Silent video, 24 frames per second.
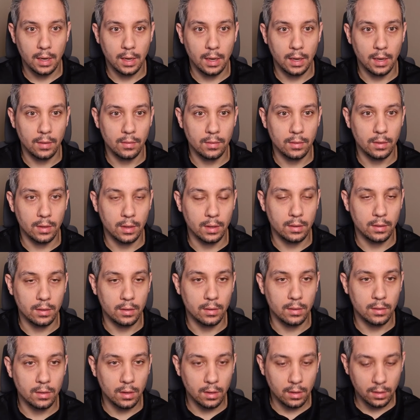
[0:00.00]
After that's
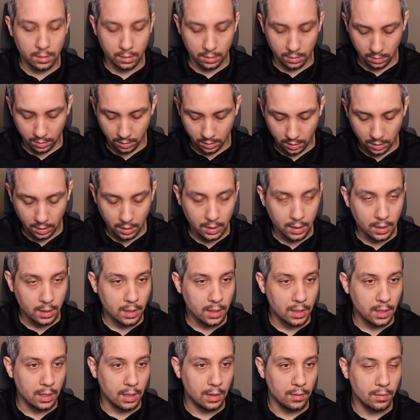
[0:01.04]
installed,
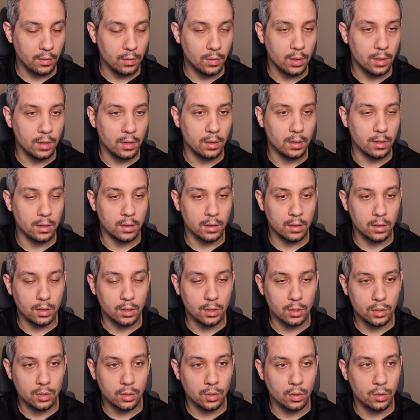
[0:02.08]
if you hit
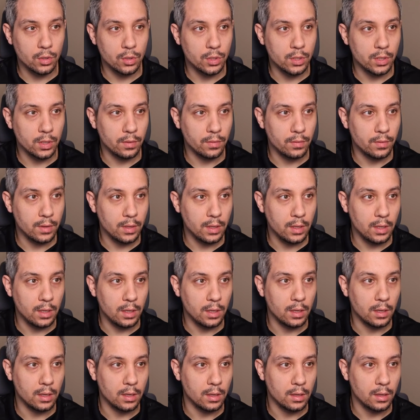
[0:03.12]
Control Shift
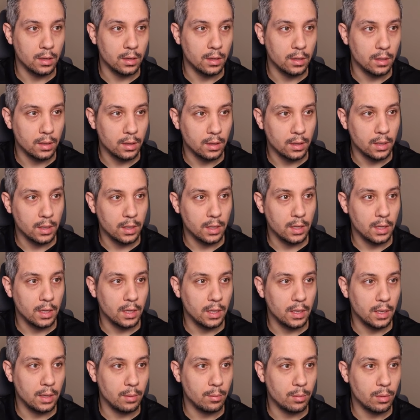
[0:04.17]
T,
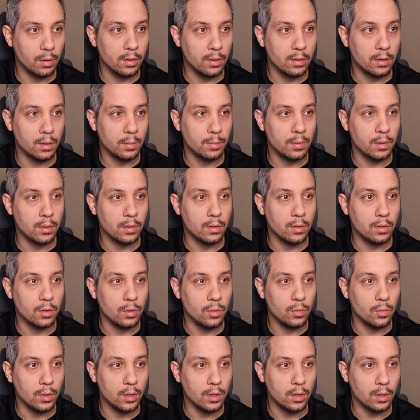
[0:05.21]
it brings up this new
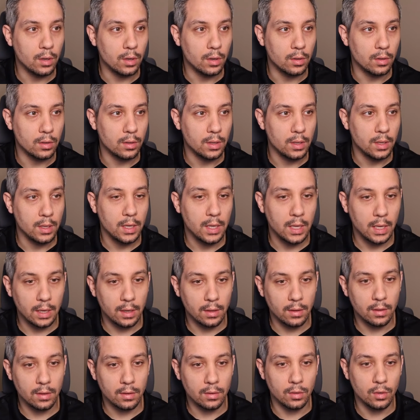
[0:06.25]
window. And in
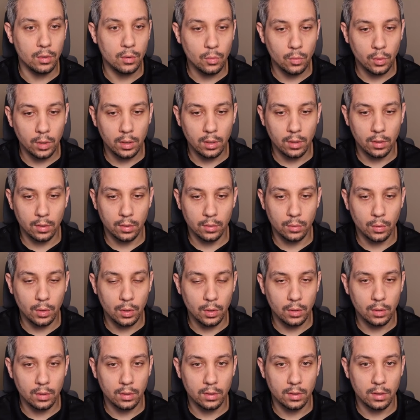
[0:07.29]
this new window is when you
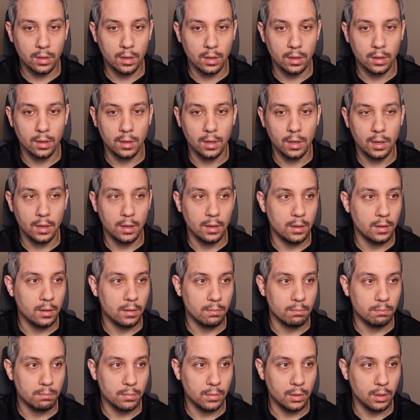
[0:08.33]
can start,
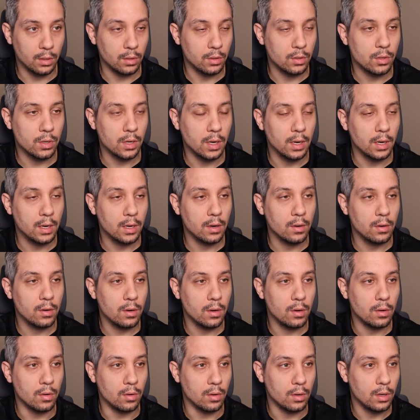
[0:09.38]
you know, trying out
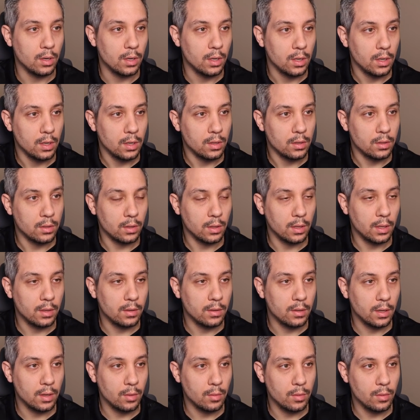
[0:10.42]
code. So let's
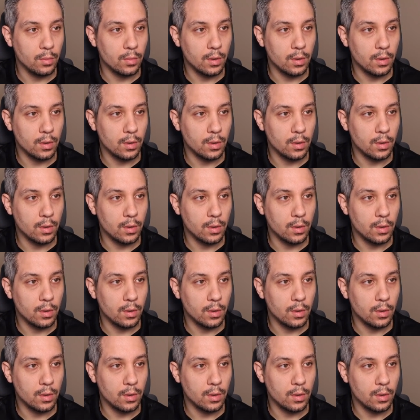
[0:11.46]
say we